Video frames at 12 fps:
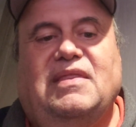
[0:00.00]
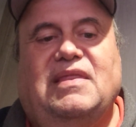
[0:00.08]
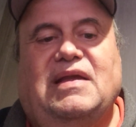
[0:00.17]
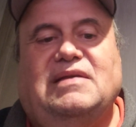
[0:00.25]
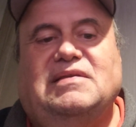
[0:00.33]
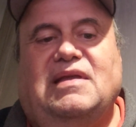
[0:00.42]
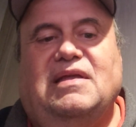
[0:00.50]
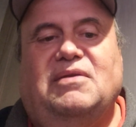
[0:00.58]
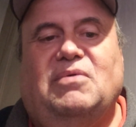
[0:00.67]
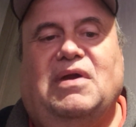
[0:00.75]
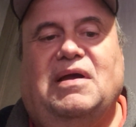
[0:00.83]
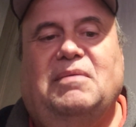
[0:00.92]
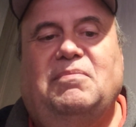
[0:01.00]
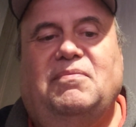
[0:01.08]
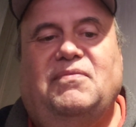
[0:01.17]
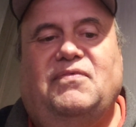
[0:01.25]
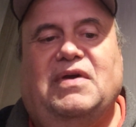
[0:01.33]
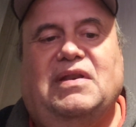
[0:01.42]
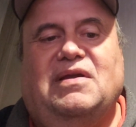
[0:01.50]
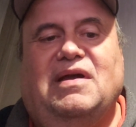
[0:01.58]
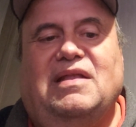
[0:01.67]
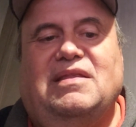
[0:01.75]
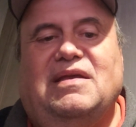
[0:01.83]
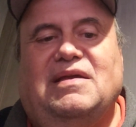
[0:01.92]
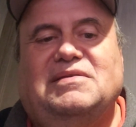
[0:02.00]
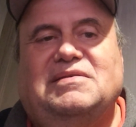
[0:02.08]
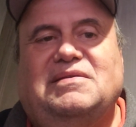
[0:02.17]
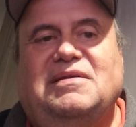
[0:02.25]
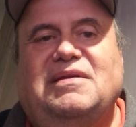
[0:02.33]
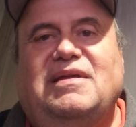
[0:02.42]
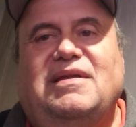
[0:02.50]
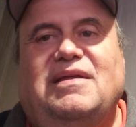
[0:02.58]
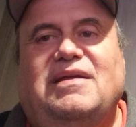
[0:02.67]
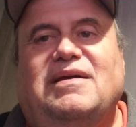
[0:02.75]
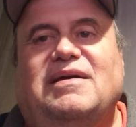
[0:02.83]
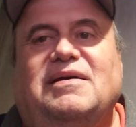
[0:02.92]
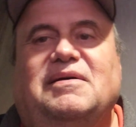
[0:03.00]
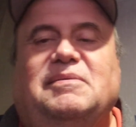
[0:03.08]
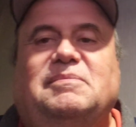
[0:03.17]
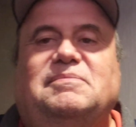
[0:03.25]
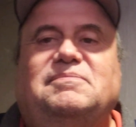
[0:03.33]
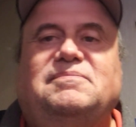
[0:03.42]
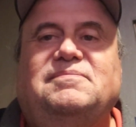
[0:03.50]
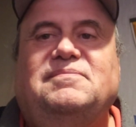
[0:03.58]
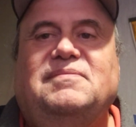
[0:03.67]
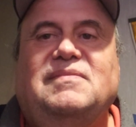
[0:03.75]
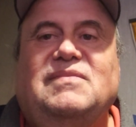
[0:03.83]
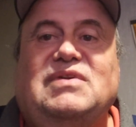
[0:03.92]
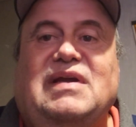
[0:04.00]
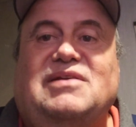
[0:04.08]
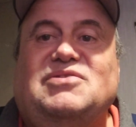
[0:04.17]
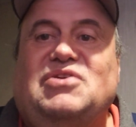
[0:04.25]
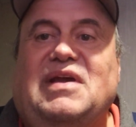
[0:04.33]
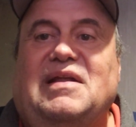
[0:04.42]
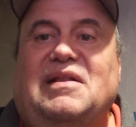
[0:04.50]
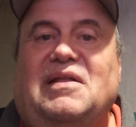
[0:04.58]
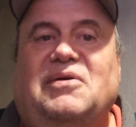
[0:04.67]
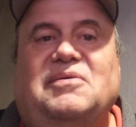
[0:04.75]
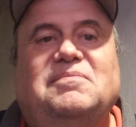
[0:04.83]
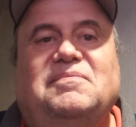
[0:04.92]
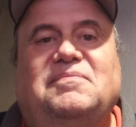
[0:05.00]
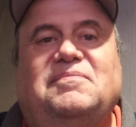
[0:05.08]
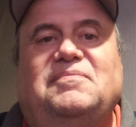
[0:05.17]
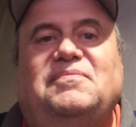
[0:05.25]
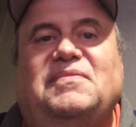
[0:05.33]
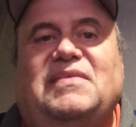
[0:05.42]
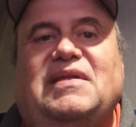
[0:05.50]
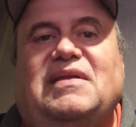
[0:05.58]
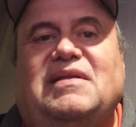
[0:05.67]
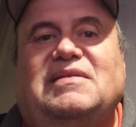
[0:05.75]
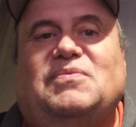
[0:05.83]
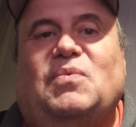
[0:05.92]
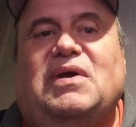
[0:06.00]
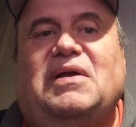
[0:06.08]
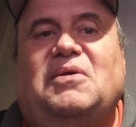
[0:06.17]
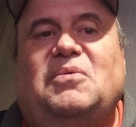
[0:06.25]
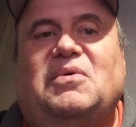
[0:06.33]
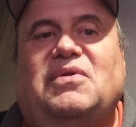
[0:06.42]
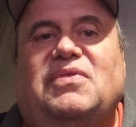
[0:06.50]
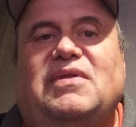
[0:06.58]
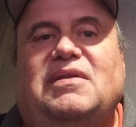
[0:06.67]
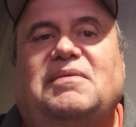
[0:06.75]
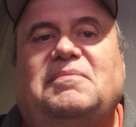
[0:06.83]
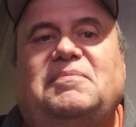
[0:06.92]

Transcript: Thanks again, Rob. Fun contest. Um, check his channel out. It's well worth it.